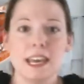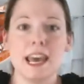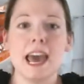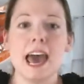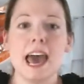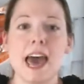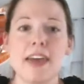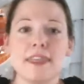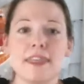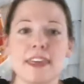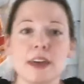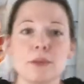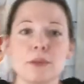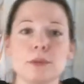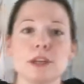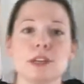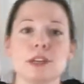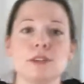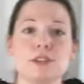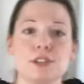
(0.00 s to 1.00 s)
And then
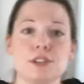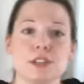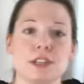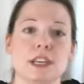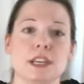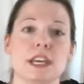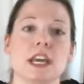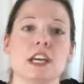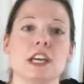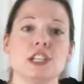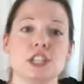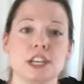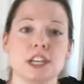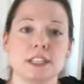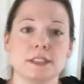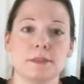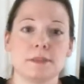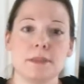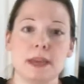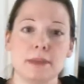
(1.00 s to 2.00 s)
we usually
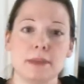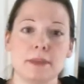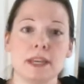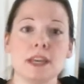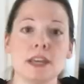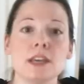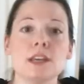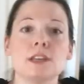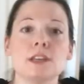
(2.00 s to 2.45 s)
adjust baby.